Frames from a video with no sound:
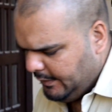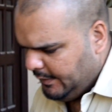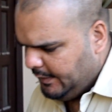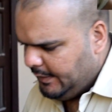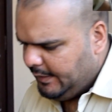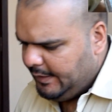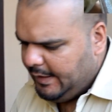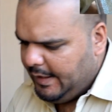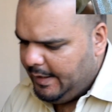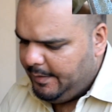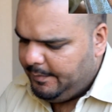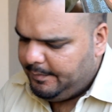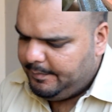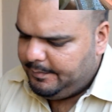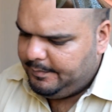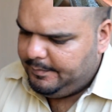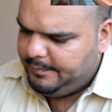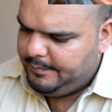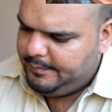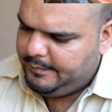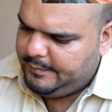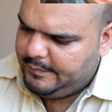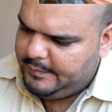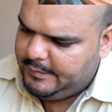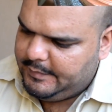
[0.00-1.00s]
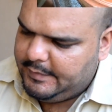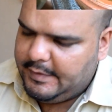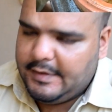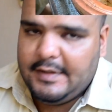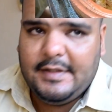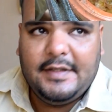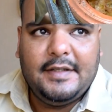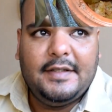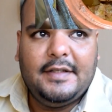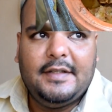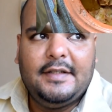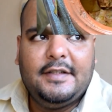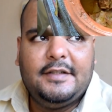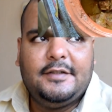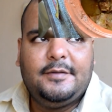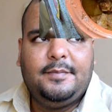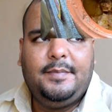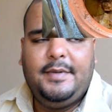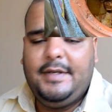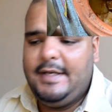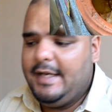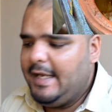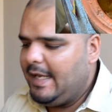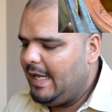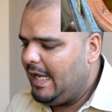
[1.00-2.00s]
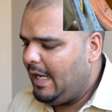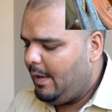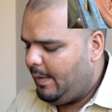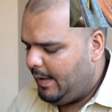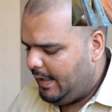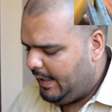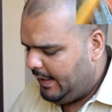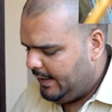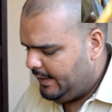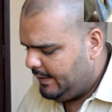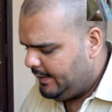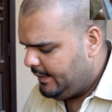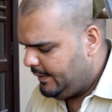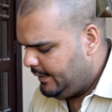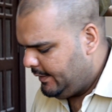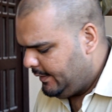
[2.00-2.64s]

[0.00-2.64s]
Yeah, it's been an hour.